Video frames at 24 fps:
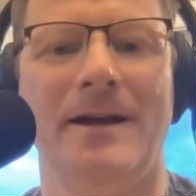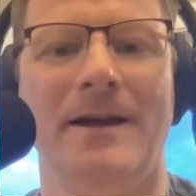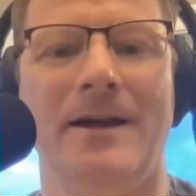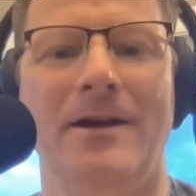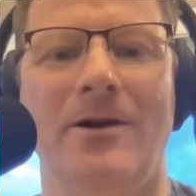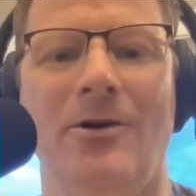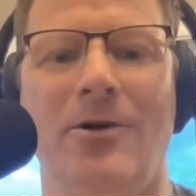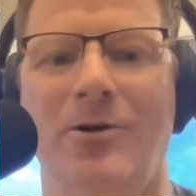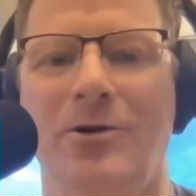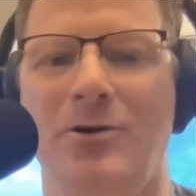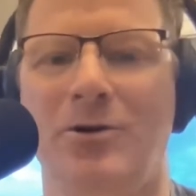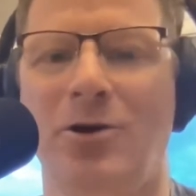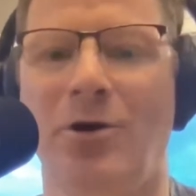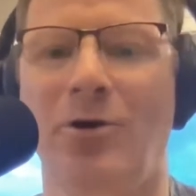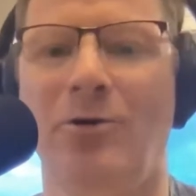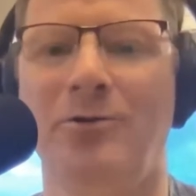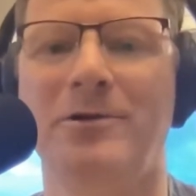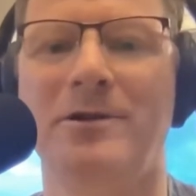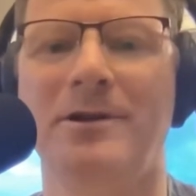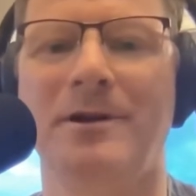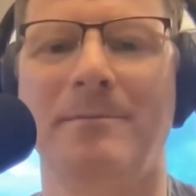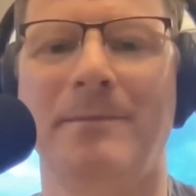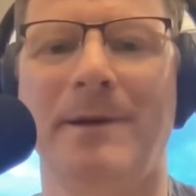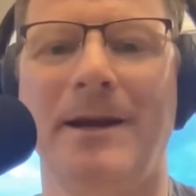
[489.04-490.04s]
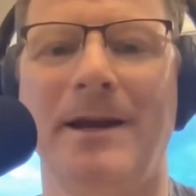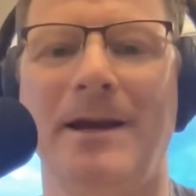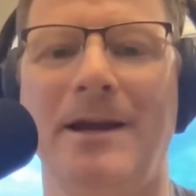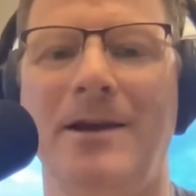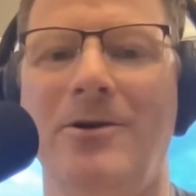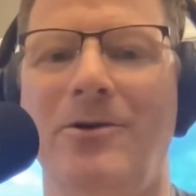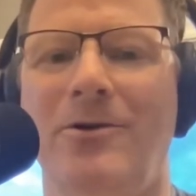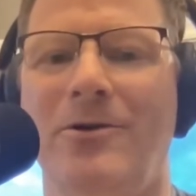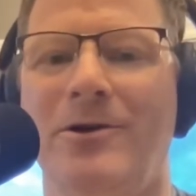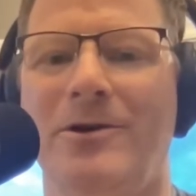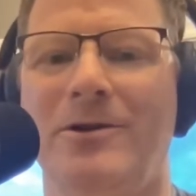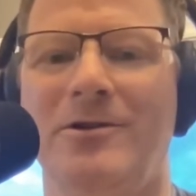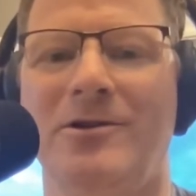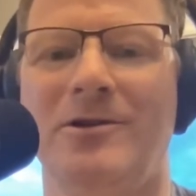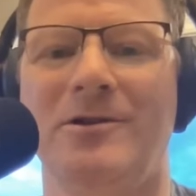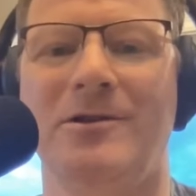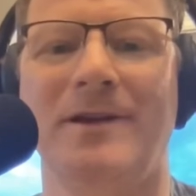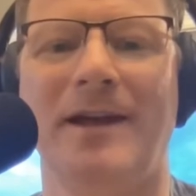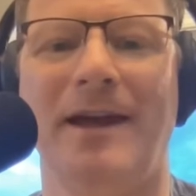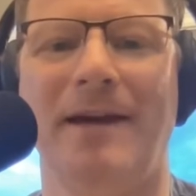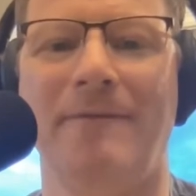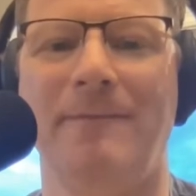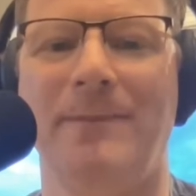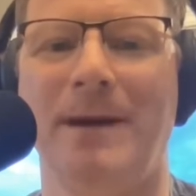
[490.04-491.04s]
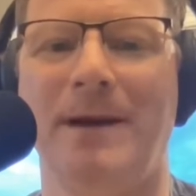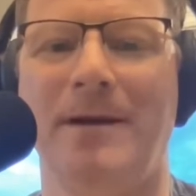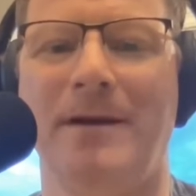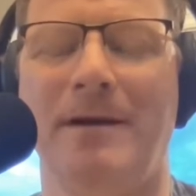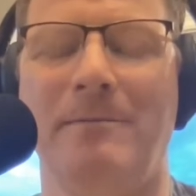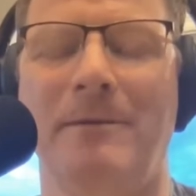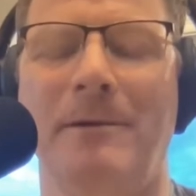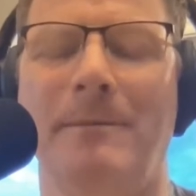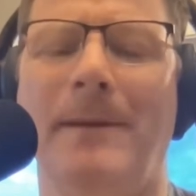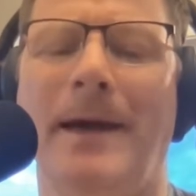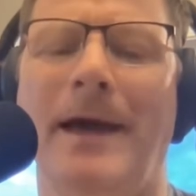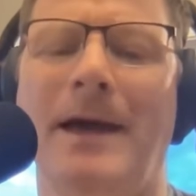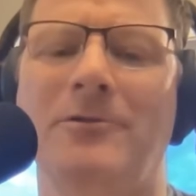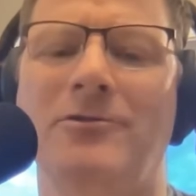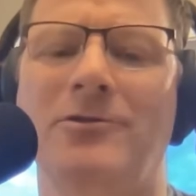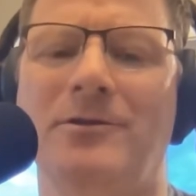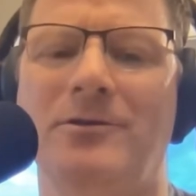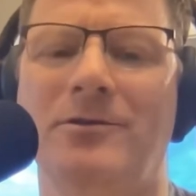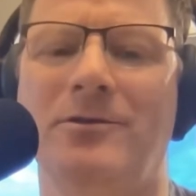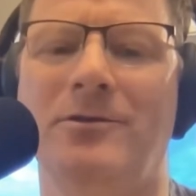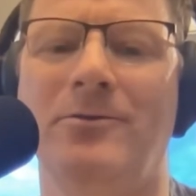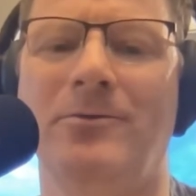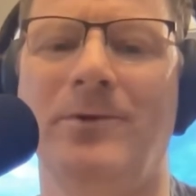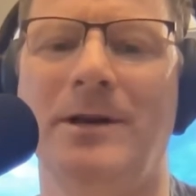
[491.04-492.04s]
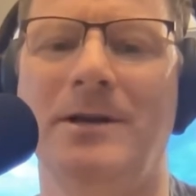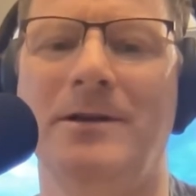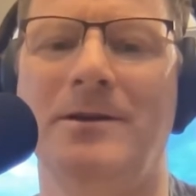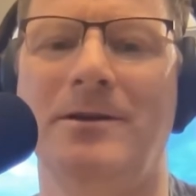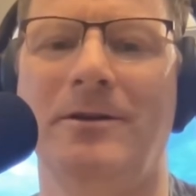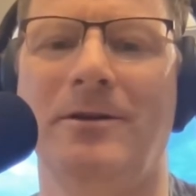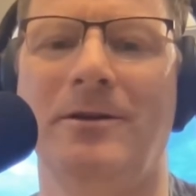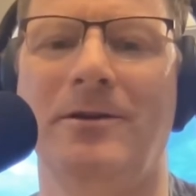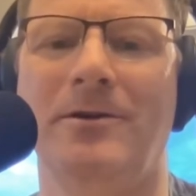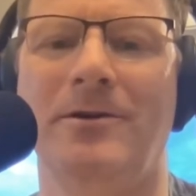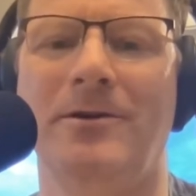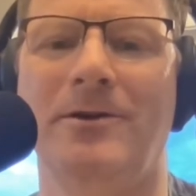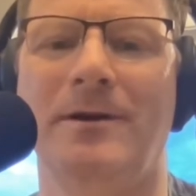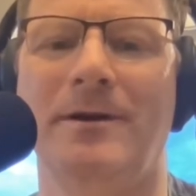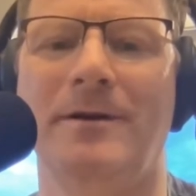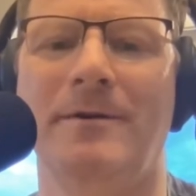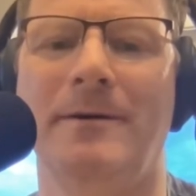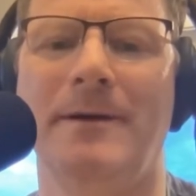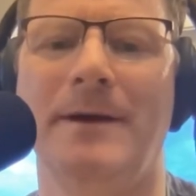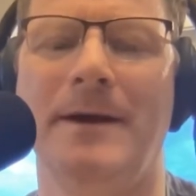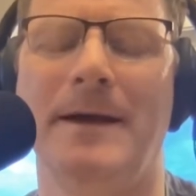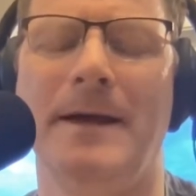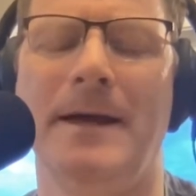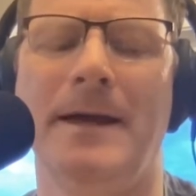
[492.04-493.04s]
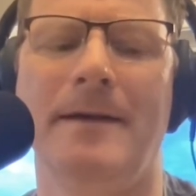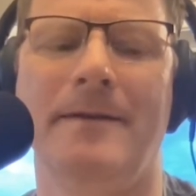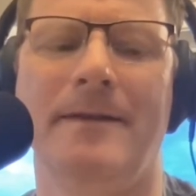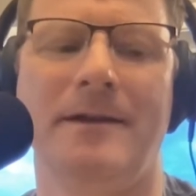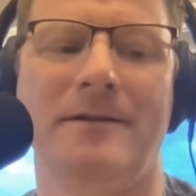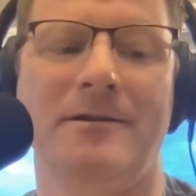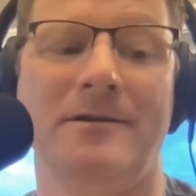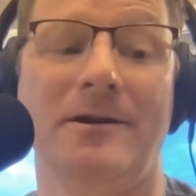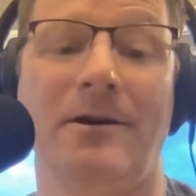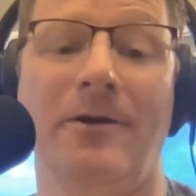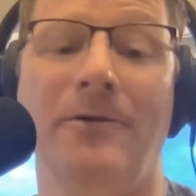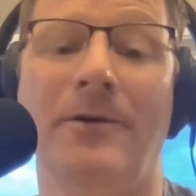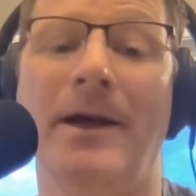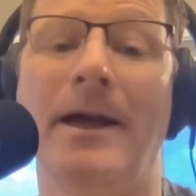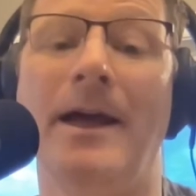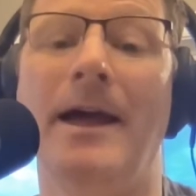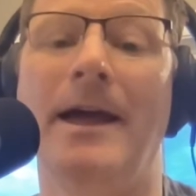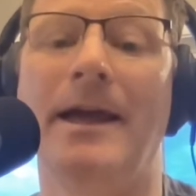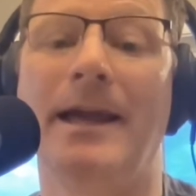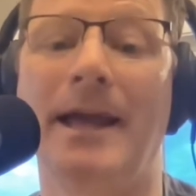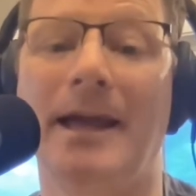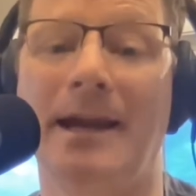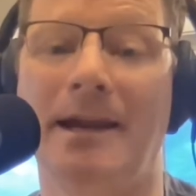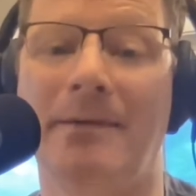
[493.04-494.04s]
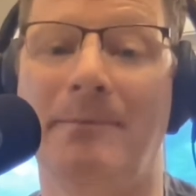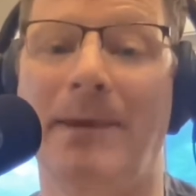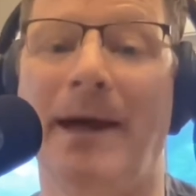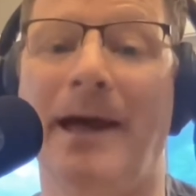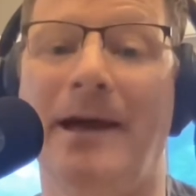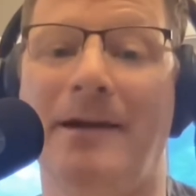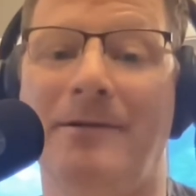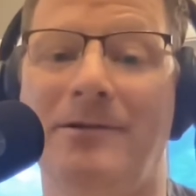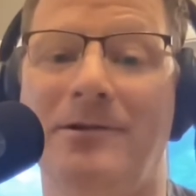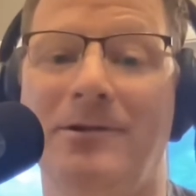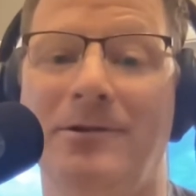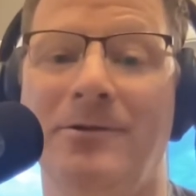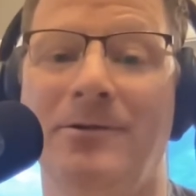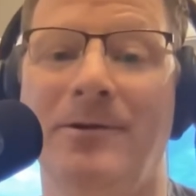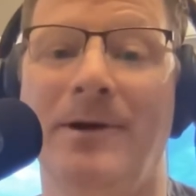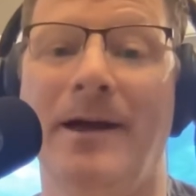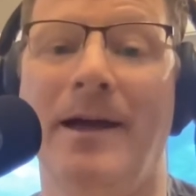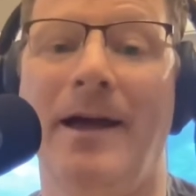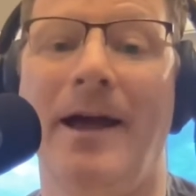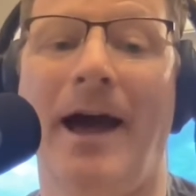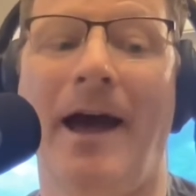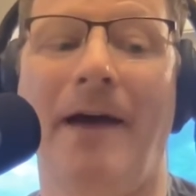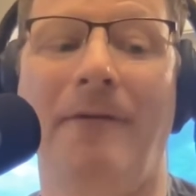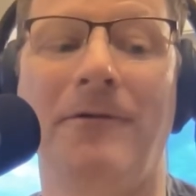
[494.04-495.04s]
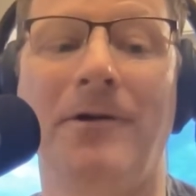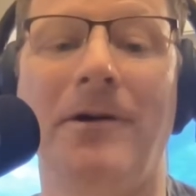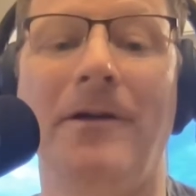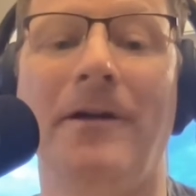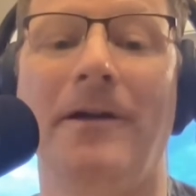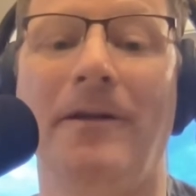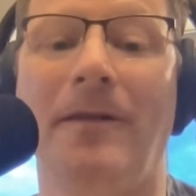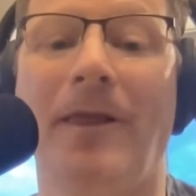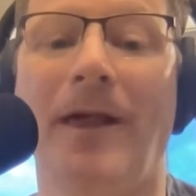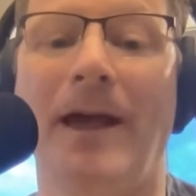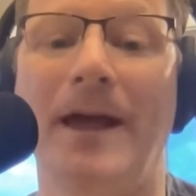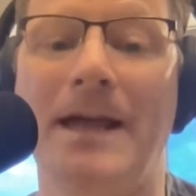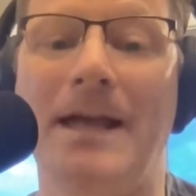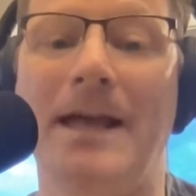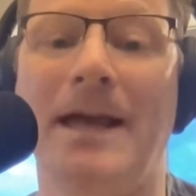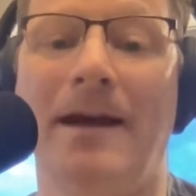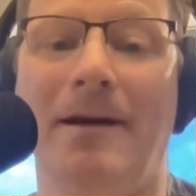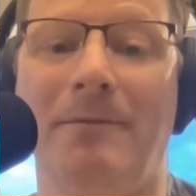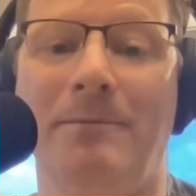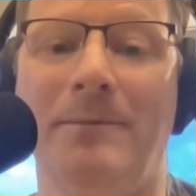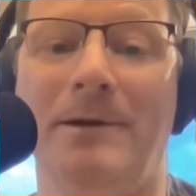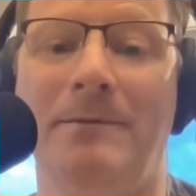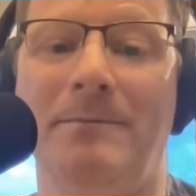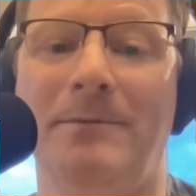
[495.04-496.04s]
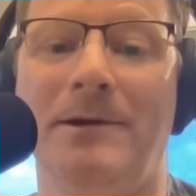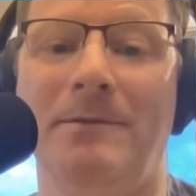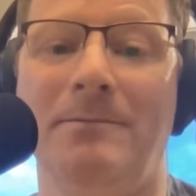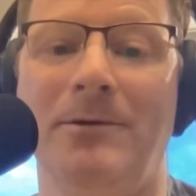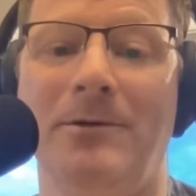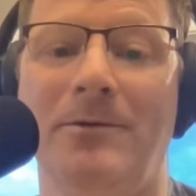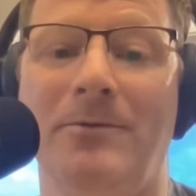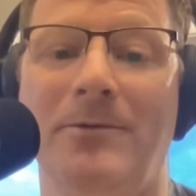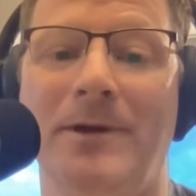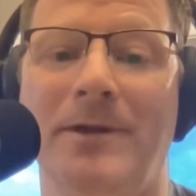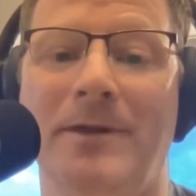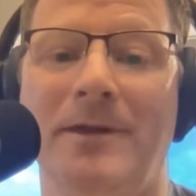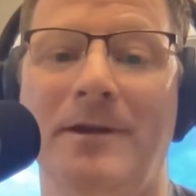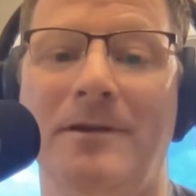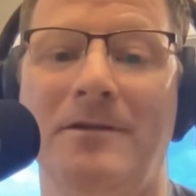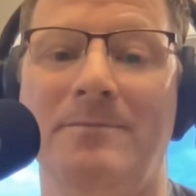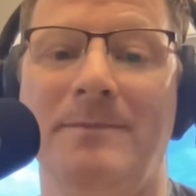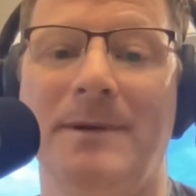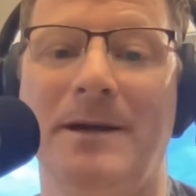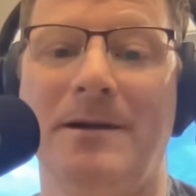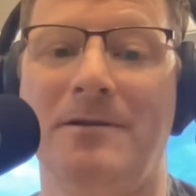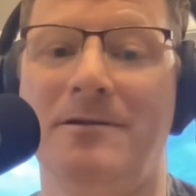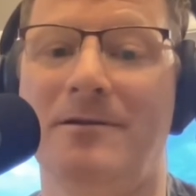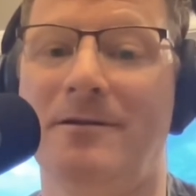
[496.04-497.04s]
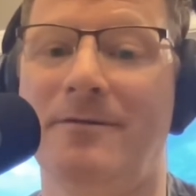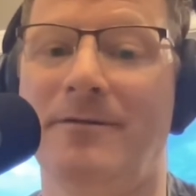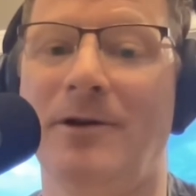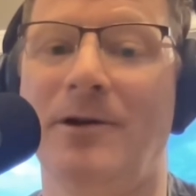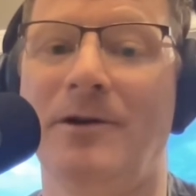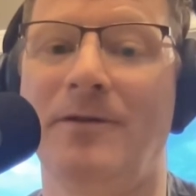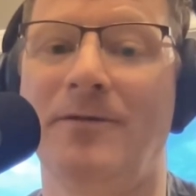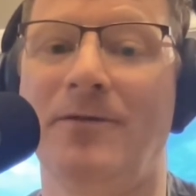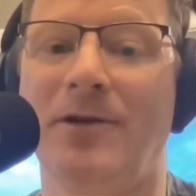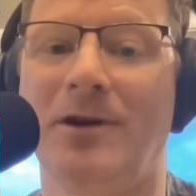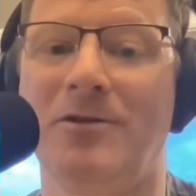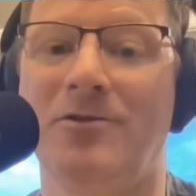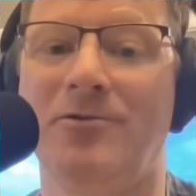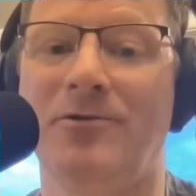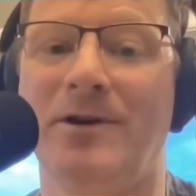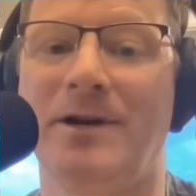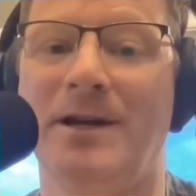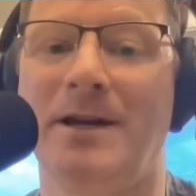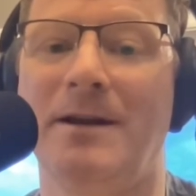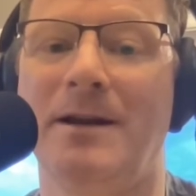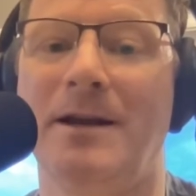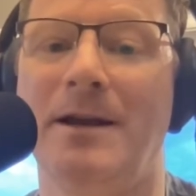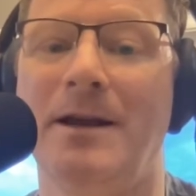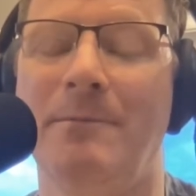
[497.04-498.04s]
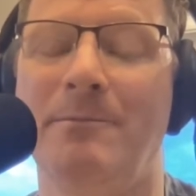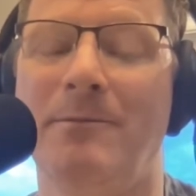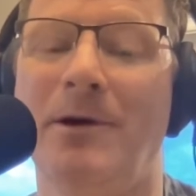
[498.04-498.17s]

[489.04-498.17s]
or know somebody or just pick up a passion to want to learn this. So getting back to, I really like helping people with this because it's very frustrating.